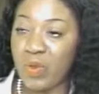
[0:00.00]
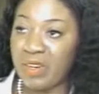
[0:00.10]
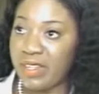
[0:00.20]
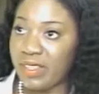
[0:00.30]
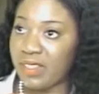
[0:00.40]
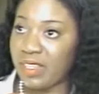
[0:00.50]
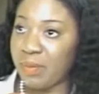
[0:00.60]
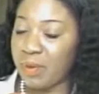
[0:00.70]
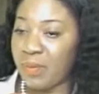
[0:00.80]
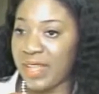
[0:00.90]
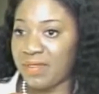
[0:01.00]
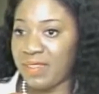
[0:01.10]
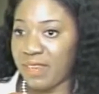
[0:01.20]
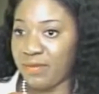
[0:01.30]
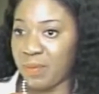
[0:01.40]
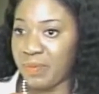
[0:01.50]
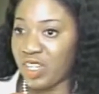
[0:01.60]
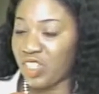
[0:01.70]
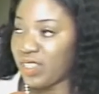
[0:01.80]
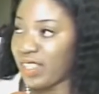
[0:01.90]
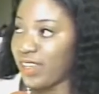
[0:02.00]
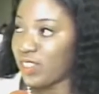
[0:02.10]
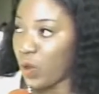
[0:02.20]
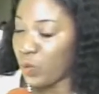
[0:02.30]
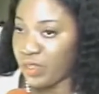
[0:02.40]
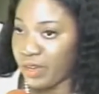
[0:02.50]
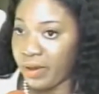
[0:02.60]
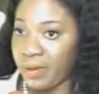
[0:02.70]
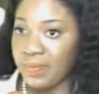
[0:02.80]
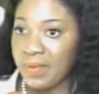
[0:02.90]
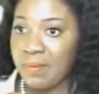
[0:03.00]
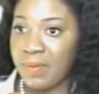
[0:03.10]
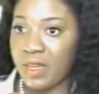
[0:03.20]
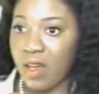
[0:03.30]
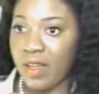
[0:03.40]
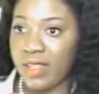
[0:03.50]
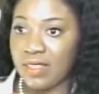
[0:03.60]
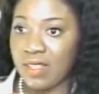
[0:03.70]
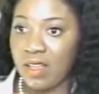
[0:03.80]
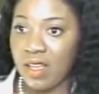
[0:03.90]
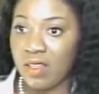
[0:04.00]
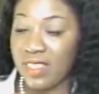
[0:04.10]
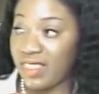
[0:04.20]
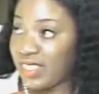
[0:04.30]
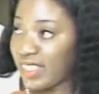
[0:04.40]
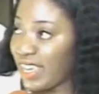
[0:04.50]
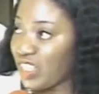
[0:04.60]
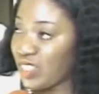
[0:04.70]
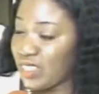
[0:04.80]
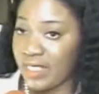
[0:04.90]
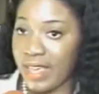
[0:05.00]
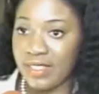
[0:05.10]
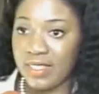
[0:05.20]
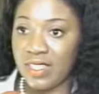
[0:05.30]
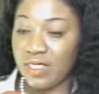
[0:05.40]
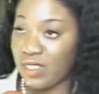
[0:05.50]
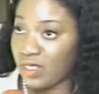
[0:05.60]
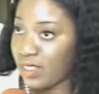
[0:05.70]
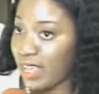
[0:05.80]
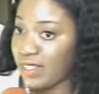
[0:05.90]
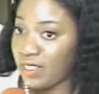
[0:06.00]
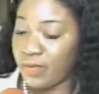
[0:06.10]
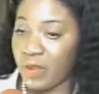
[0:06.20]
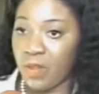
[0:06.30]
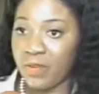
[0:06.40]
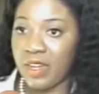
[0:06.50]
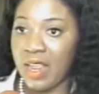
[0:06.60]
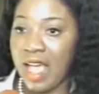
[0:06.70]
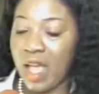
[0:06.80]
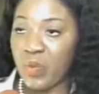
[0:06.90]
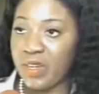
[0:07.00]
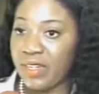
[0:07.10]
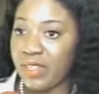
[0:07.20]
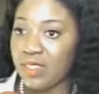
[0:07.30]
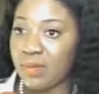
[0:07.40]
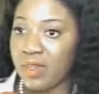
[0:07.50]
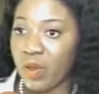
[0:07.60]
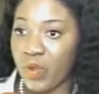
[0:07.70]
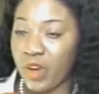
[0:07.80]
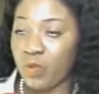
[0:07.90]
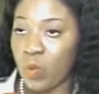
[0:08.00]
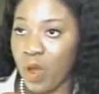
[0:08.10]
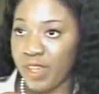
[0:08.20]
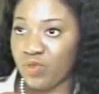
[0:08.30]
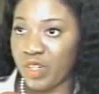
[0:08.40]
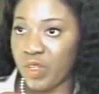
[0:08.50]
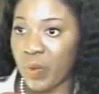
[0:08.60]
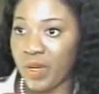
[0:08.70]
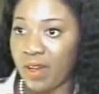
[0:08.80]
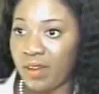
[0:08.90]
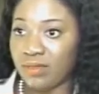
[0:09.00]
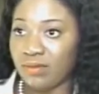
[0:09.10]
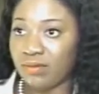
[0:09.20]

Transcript: need to keep abreast of the information that is out there, because there's an aging society, the society is evolving, and we need to be aware of what is really going on.